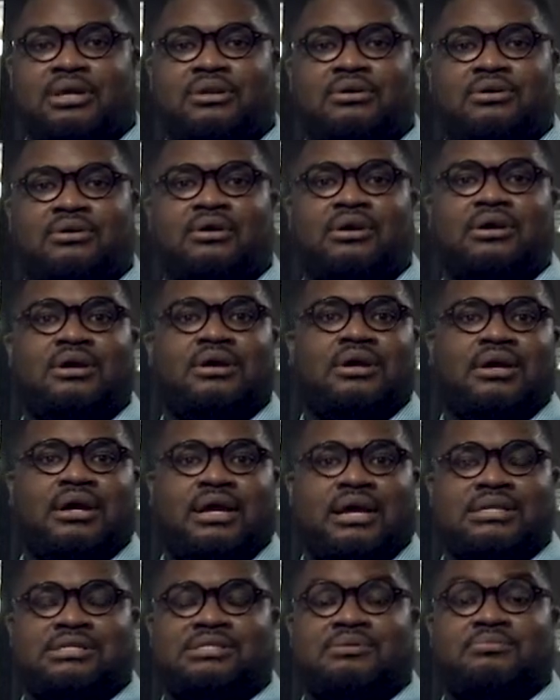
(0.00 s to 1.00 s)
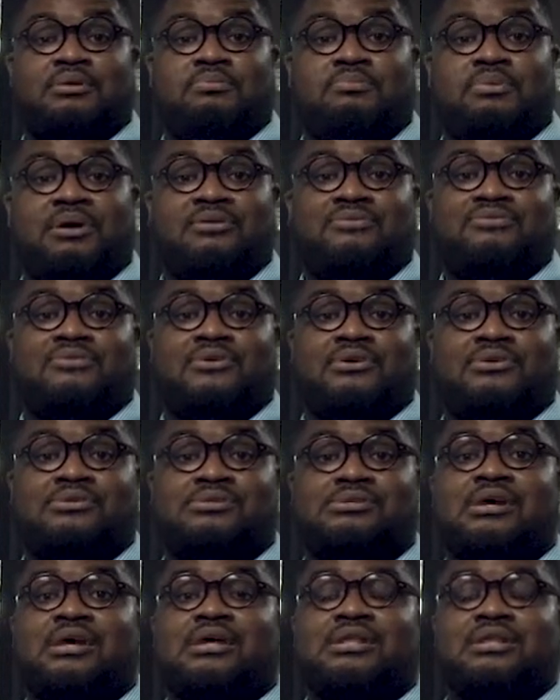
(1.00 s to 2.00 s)
leader and some of the
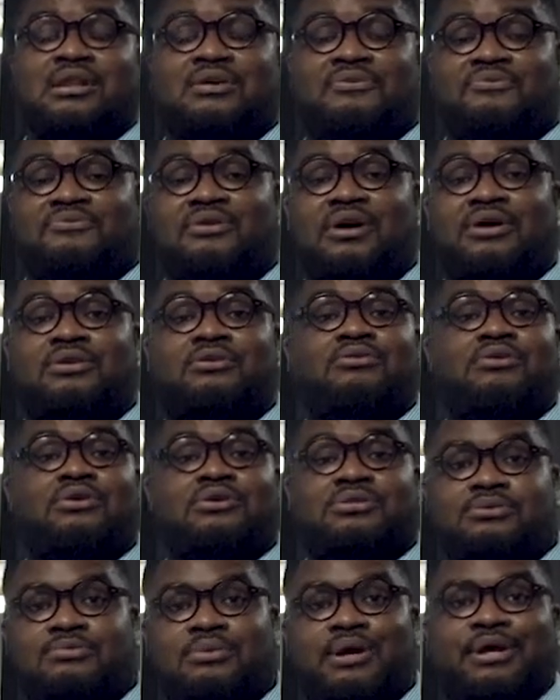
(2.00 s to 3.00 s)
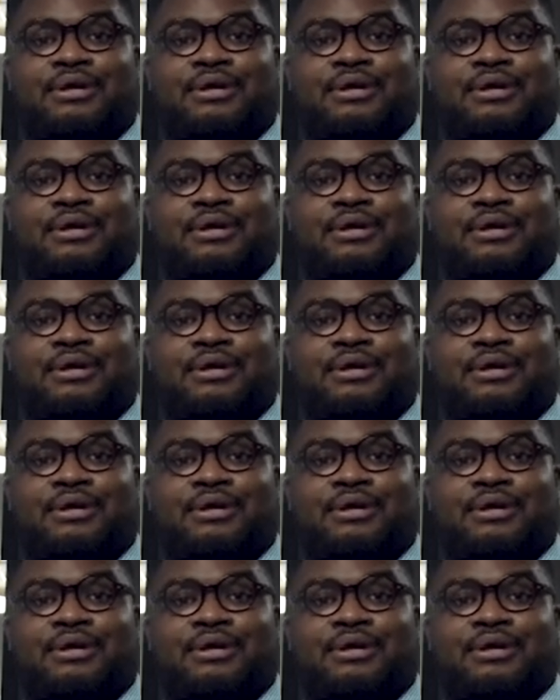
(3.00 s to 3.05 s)
pitfalls that I've found across the